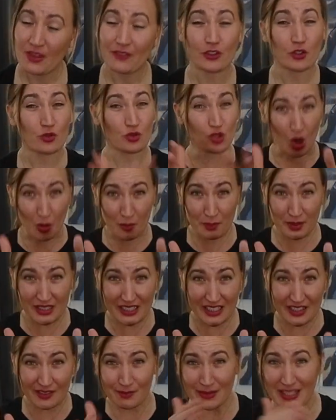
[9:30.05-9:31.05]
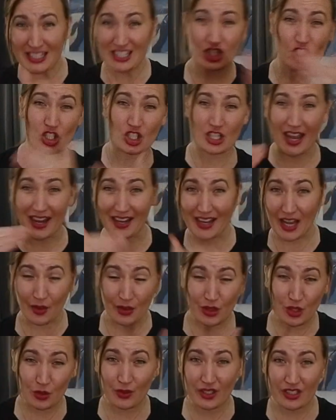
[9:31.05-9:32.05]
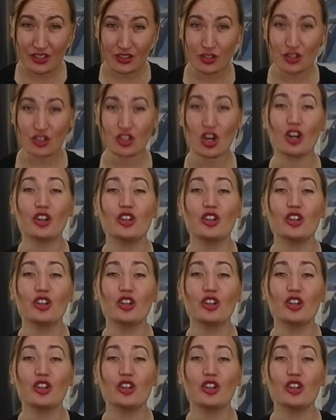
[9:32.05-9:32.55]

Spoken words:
If you don't believe me, check out the research